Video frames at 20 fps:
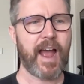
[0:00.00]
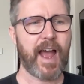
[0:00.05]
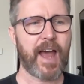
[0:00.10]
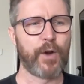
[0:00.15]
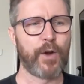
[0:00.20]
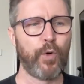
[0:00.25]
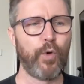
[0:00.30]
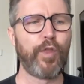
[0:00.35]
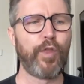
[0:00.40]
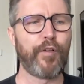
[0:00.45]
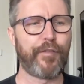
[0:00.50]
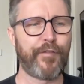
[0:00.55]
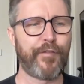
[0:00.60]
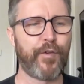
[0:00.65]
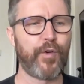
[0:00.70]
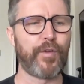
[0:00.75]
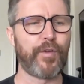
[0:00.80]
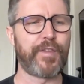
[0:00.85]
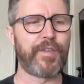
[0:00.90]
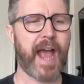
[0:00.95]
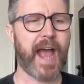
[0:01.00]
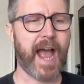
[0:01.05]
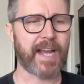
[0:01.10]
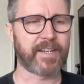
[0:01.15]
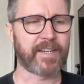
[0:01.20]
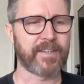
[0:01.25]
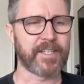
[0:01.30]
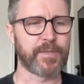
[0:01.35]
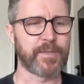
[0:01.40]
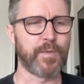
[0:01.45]
And all the 4 of the
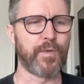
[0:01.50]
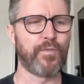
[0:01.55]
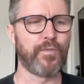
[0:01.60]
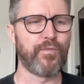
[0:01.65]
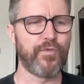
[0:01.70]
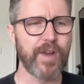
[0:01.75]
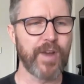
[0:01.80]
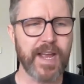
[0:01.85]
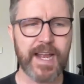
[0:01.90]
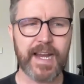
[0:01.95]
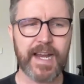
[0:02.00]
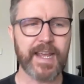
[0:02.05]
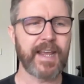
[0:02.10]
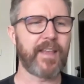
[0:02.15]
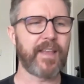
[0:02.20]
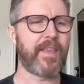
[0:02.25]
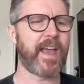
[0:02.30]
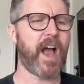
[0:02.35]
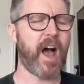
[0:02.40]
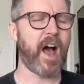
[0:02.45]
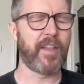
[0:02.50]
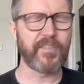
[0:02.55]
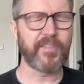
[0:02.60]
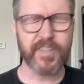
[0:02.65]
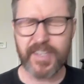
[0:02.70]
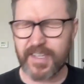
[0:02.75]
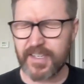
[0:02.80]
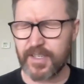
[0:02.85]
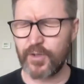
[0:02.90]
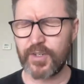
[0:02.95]
actors were really, they
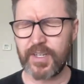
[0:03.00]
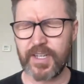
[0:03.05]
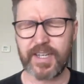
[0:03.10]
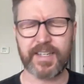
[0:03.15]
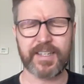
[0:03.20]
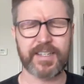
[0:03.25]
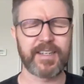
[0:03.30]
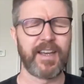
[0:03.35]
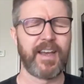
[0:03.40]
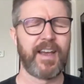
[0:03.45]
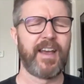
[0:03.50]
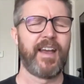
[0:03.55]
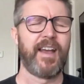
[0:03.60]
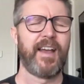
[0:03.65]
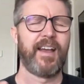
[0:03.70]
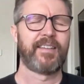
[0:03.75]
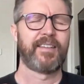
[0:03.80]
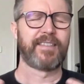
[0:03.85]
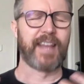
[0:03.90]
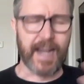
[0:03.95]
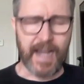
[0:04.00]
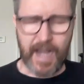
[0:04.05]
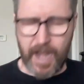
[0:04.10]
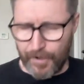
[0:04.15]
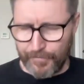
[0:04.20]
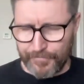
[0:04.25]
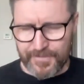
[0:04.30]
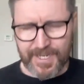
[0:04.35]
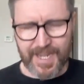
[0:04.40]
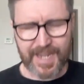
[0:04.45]
understood it, they
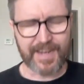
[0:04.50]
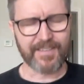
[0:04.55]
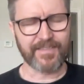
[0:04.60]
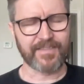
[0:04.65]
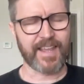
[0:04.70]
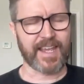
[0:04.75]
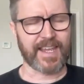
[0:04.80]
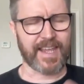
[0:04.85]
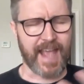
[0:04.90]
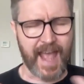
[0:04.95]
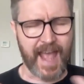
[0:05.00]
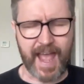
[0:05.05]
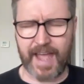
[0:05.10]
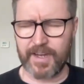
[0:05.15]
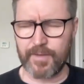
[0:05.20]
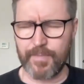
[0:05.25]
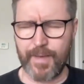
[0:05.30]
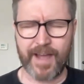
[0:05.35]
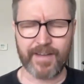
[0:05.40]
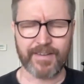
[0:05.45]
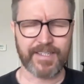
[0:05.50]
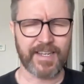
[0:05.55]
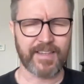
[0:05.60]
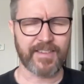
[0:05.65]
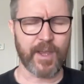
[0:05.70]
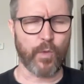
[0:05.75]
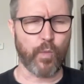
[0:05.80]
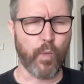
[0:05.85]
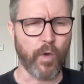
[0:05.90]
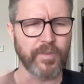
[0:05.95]
loved it, they cared about it,
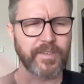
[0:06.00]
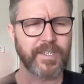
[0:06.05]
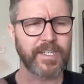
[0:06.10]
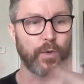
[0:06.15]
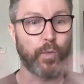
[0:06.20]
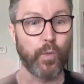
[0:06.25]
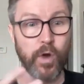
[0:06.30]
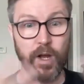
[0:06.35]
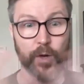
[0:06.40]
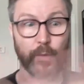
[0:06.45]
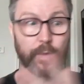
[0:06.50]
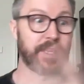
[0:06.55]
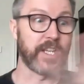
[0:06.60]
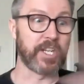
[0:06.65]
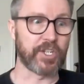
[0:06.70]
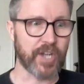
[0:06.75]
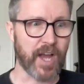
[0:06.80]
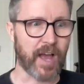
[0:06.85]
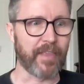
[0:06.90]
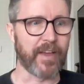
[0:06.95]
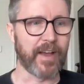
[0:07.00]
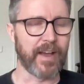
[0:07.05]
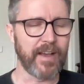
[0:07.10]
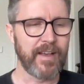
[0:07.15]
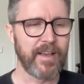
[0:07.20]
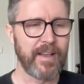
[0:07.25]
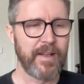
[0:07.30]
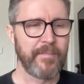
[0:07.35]
they wanted to work with each other.